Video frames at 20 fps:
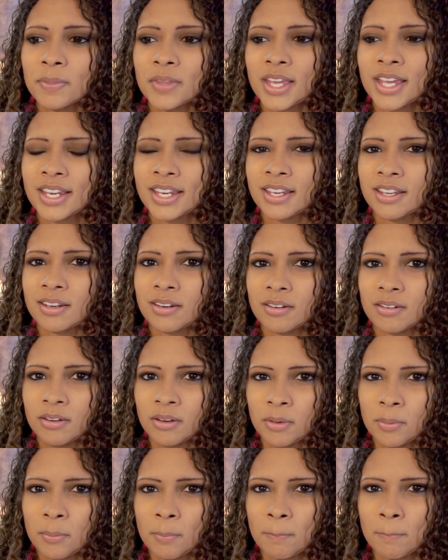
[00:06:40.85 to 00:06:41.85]
it can
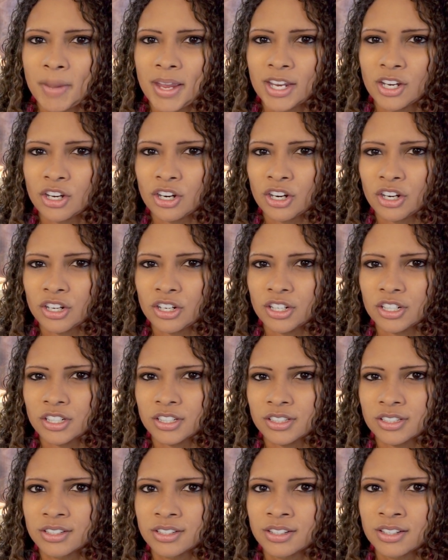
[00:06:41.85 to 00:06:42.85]
make
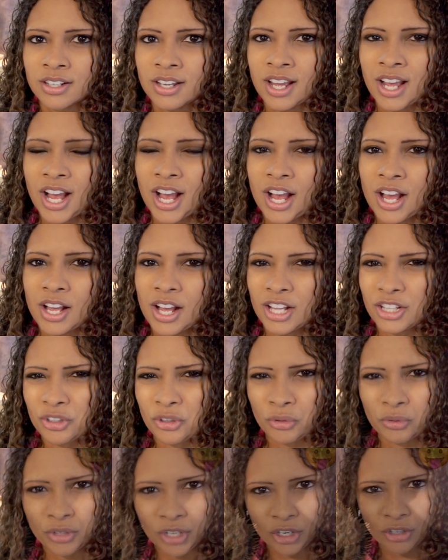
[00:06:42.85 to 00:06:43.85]
her a
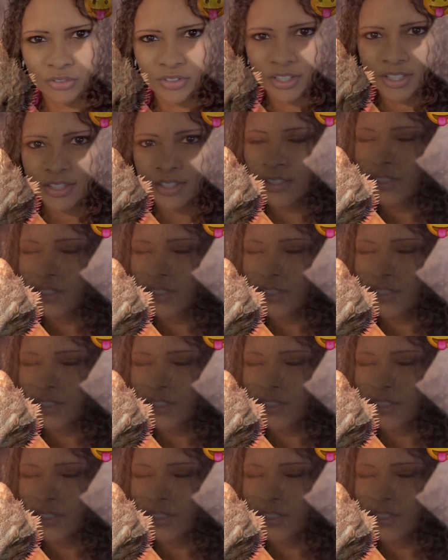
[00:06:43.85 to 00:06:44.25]
little nervous.